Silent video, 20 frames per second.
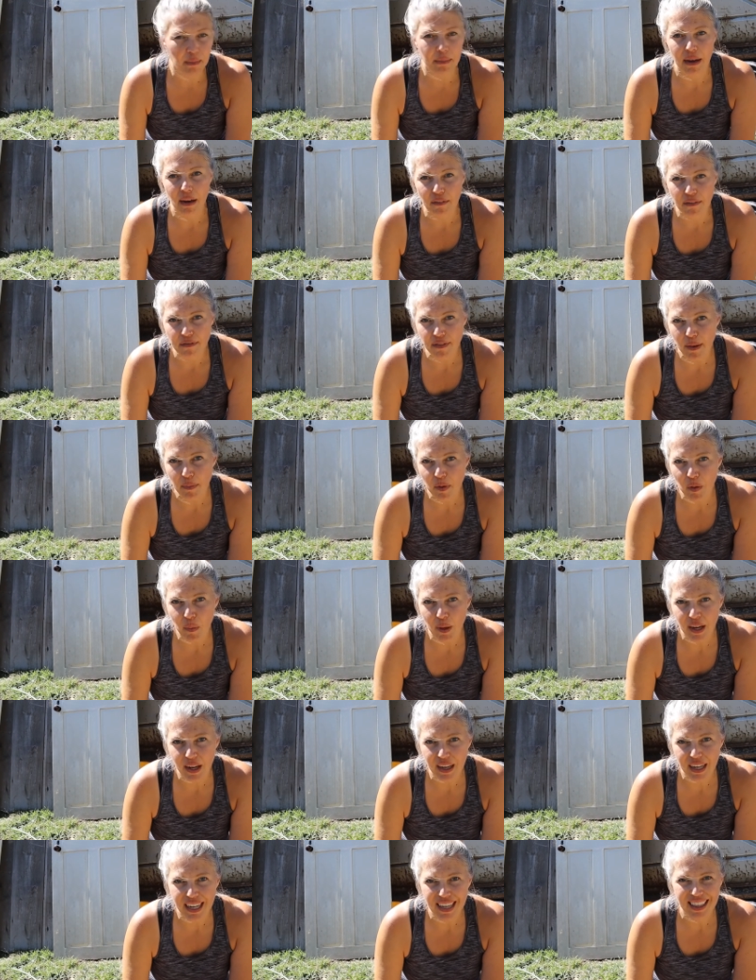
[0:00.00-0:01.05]
about
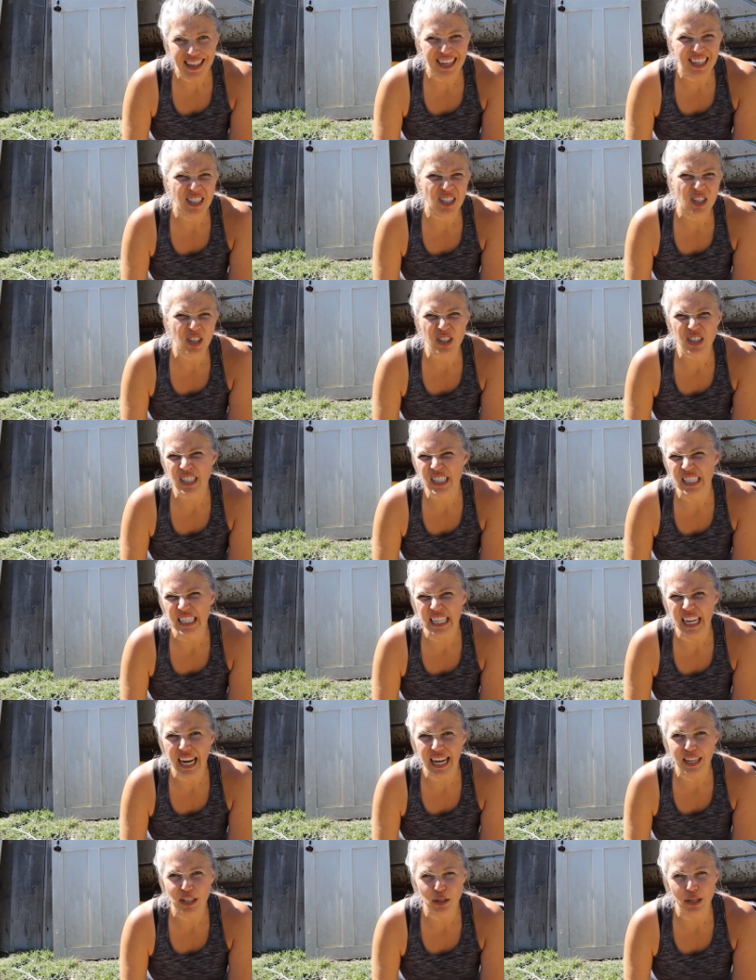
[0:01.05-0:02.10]
February, then it starts to
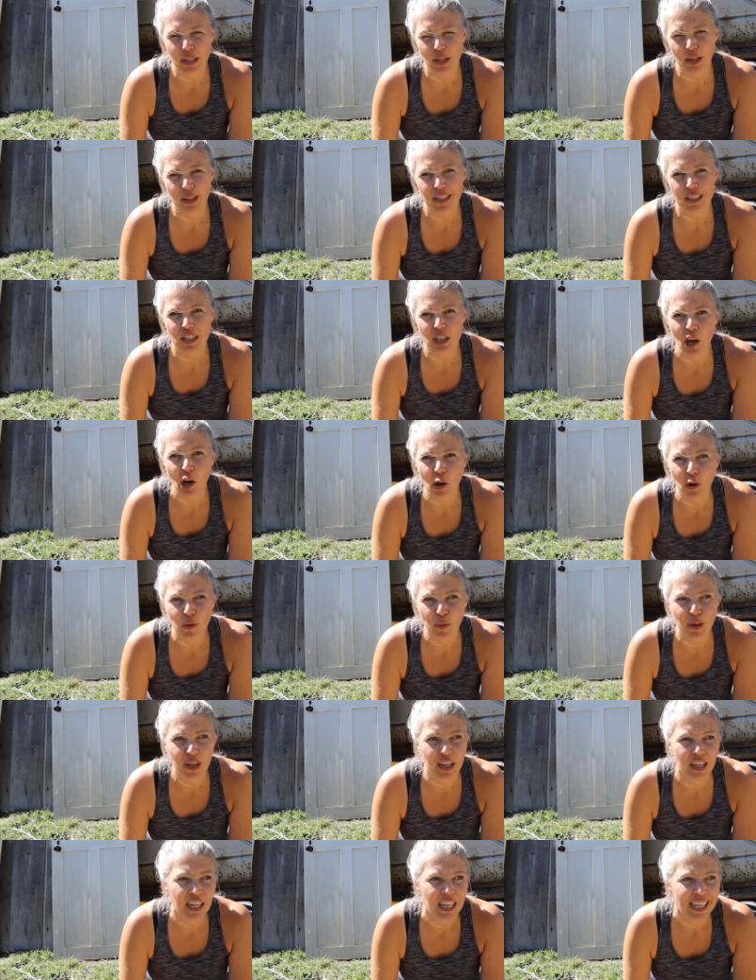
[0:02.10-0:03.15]
dehydrate on its own
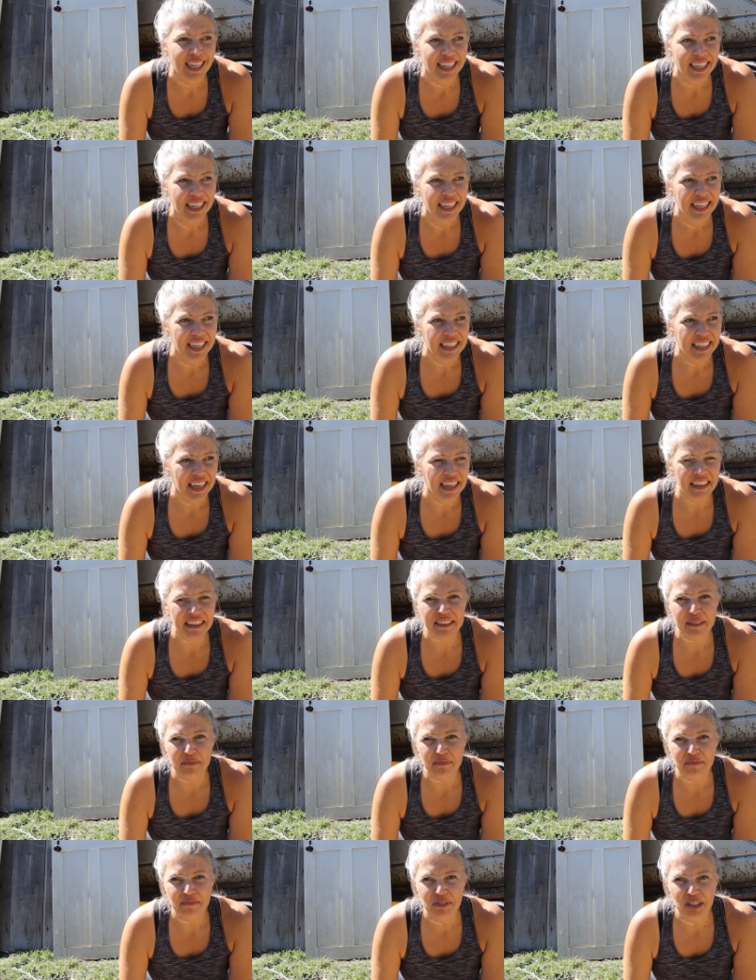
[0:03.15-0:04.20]
and kind
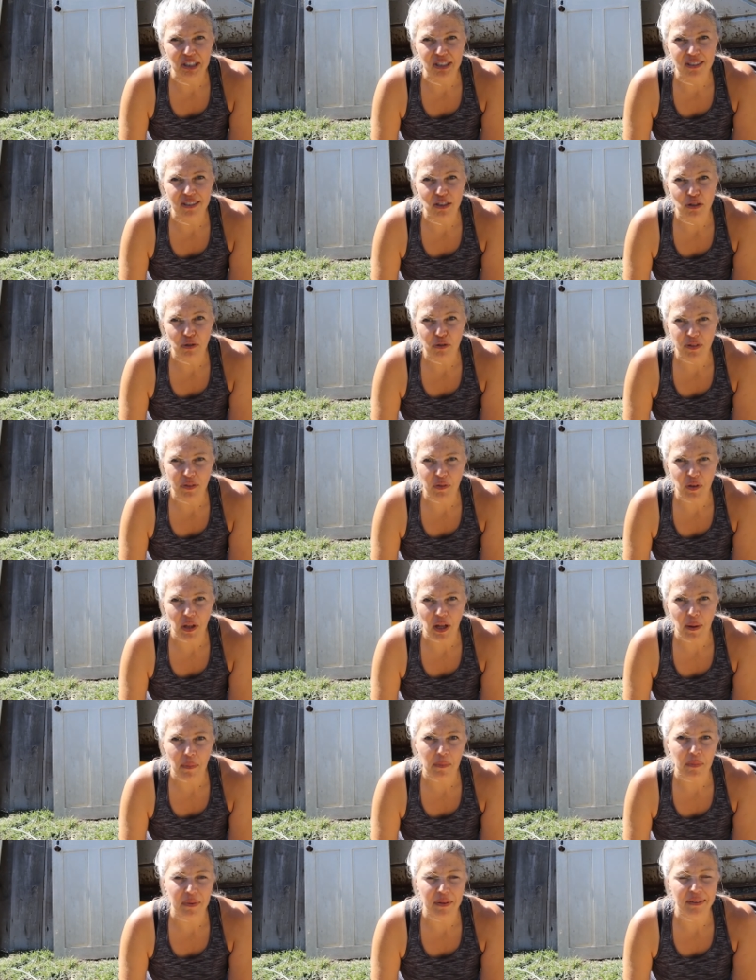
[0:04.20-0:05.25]
of just shrivel
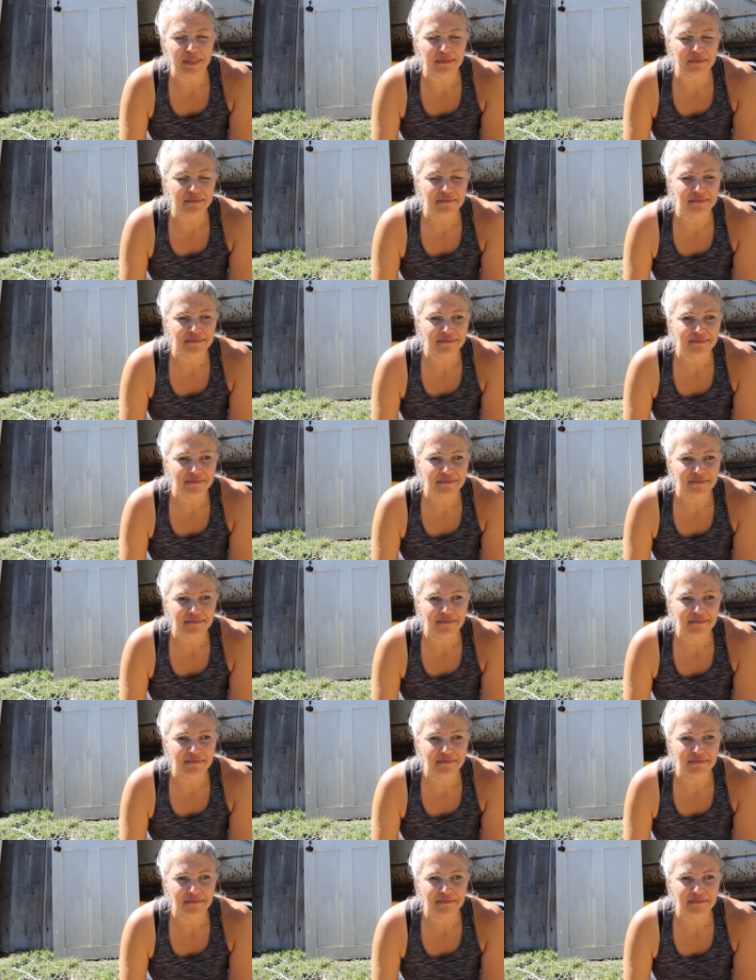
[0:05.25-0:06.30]
up
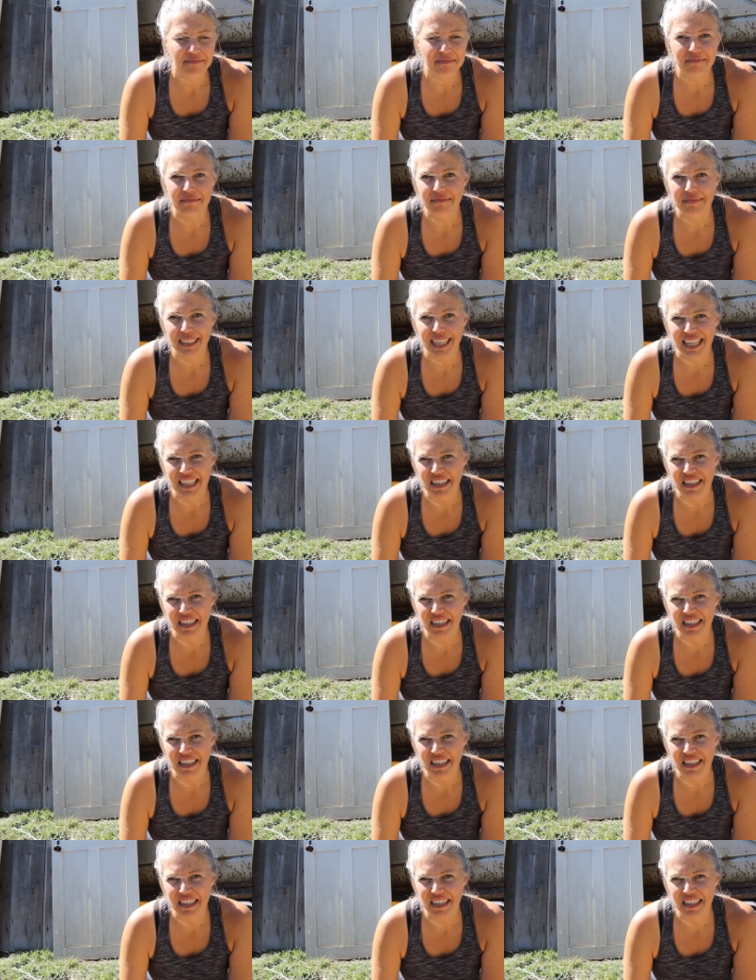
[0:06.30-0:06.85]
and get